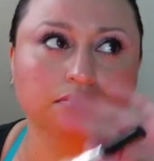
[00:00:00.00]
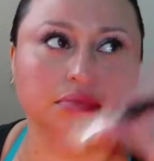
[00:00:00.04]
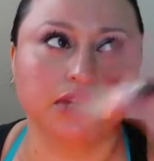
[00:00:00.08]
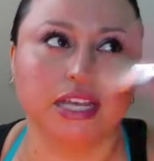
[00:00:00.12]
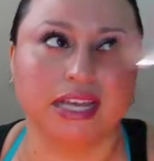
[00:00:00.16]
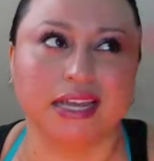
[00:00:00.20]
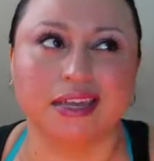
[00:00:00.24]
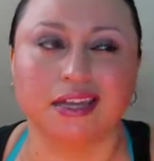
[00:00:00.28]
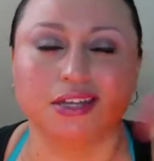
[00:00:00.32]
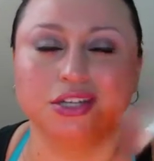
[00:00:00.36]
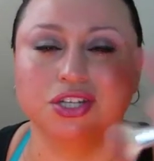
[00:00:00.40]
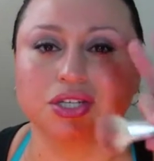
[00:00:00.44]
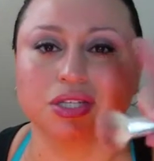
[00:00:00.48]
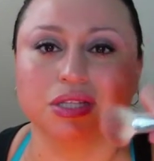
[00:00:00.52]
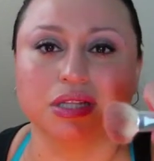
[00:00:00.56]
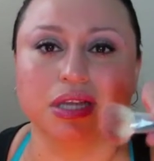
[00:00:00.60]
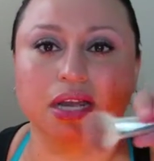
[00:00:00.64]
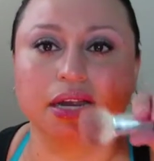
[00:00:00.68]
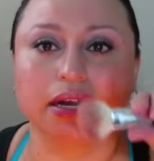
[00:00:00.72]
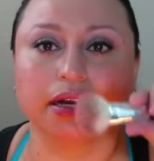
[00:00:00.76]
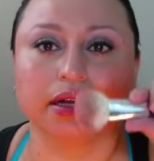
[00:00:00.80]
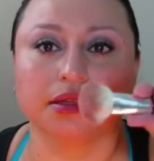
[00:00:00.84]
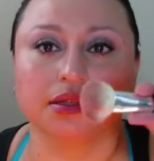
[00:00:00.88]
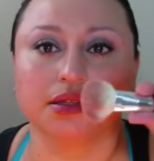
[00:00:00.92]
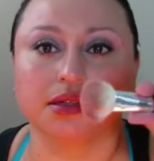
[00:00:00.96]
like in
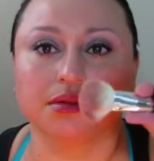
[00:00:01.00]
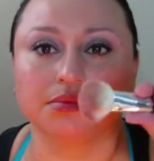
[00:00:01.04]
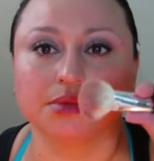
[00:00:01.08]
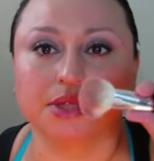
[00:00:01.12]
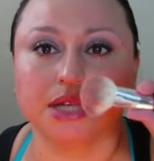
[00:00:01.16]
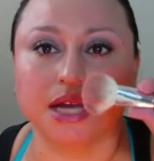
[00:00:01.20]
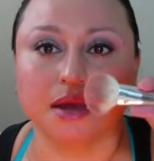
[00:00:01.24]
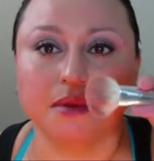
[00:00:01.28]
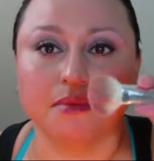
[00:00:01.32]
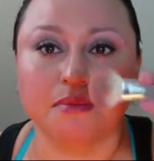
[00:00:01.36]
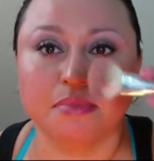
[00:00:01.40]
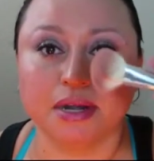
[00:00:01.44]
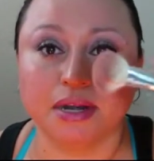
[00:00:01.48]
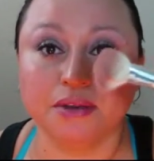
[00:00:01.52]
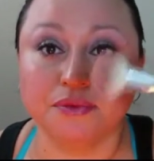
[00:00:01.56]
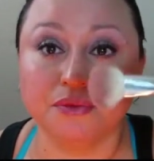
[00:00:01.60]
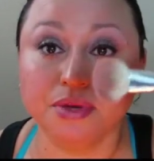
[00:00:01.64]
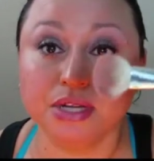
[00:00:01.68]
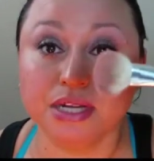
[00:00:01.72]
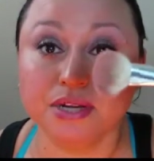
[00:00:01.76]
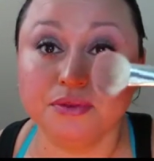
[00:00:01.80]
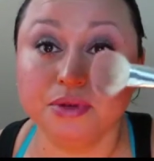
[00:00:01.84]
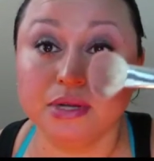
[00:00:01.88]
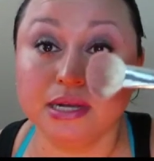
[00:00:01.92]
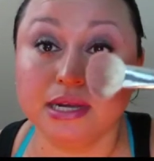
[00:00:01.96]
July sometime, but I
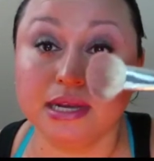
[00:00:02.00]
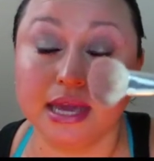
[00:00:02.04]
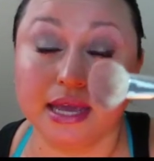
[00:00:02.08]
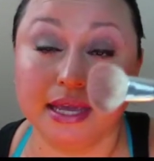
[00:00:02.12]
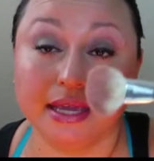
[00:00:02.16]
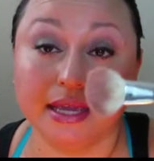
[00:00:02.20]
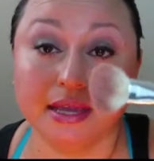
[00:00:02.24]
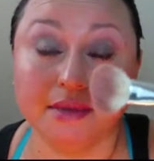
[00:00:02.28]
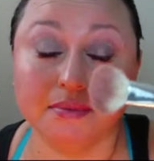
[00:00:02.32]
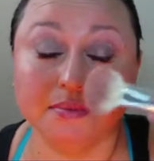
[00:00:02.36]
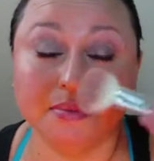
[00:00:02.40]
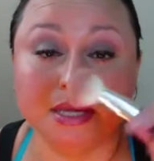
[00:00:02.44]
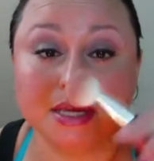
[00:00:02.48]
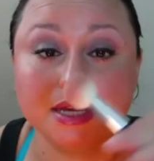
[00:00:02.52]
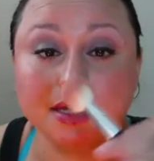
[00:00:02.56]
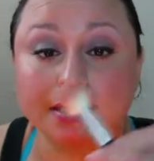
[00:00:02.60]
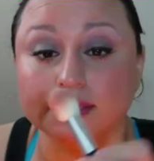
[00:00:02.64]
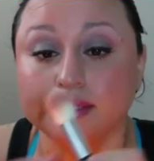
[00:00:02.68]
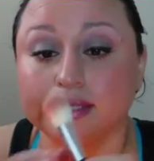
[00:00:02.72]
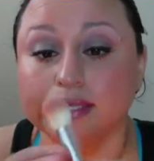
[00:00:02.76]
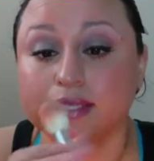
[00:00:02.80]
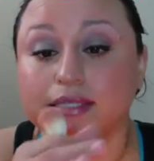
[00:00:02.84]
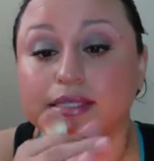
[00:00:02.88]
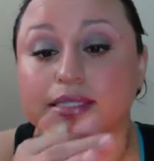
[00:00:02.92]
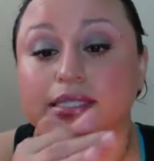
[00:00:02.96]
really like it
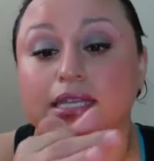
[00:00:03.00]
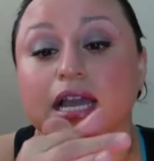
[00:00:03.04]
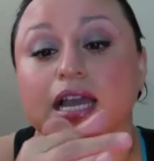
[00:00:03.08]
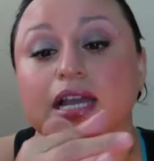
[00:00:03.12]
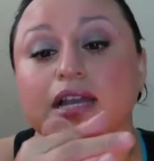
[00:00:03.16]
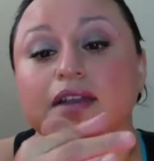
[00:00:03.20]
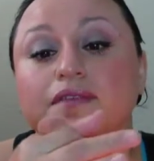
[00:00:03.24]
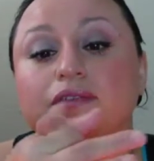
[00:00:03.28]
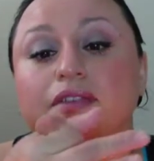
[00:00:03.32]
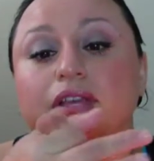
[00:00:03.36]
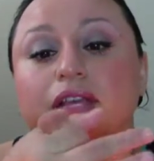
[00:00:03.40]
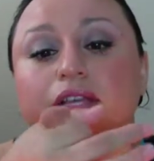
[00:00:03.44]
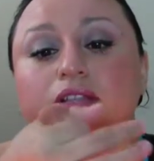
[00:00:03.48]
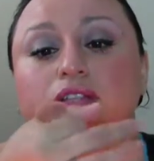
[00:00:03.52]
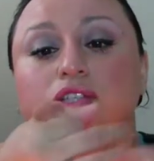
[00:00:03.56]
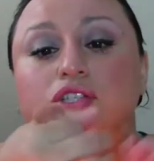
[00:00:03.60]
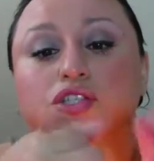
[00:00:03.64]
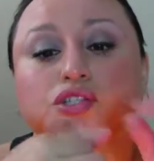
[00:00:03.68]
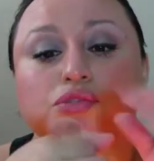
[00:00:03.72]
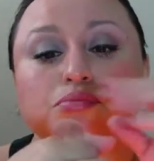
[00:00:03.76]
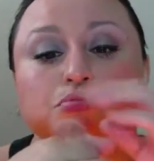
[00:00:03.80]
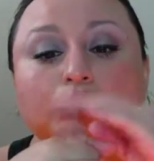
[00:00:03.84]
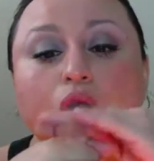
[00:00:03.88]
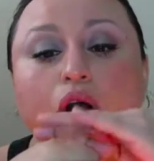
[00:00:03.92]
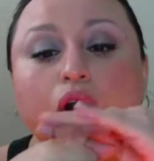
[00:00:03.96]
because it's kind of like a
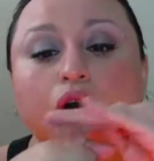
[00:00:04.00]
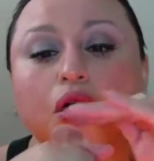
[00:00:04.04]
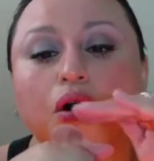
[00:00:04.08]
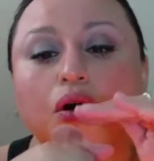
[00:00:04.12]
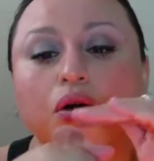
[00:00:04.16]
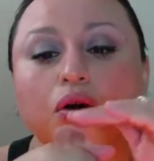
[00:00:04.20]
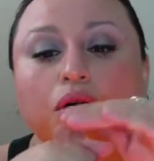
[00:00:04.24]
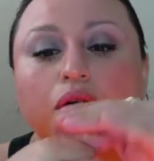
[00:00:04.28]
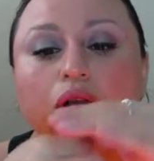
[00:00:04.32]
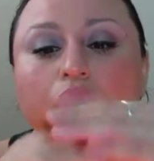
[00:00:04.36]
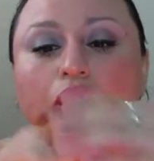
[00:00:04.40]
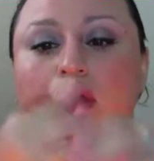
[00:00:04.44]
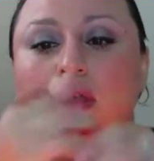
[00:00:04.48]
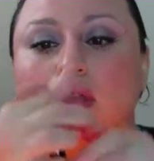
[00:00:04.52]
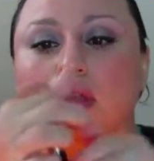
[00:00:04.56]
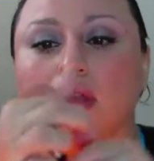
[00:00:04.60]
small,